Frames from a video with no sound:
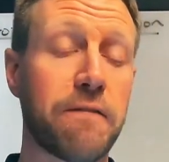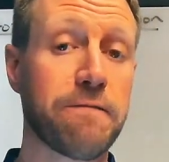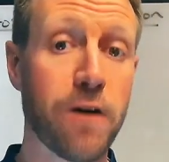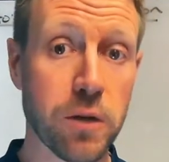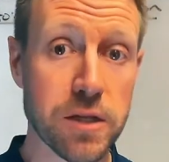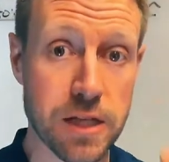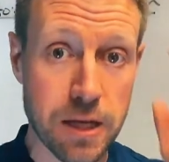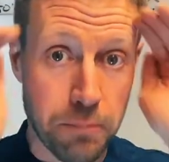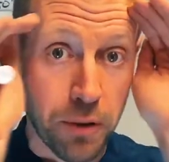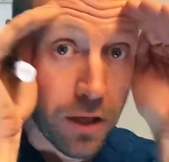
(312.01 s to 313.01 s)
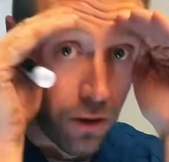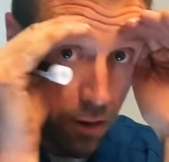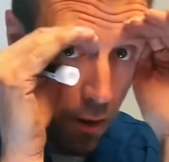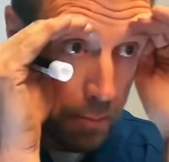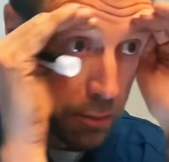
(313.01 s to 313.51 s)
focusing and putting
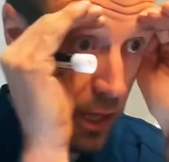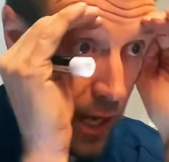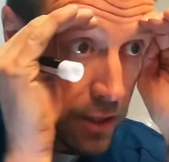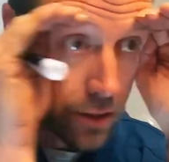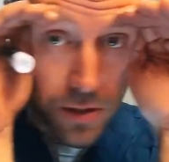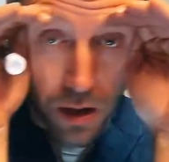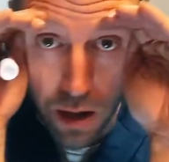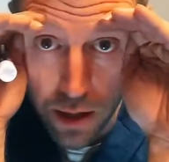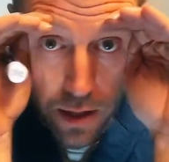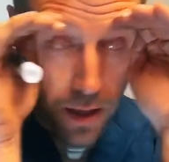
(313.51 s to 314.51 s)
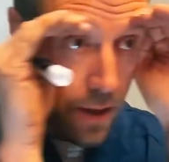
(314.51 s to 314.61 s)
our blinders on,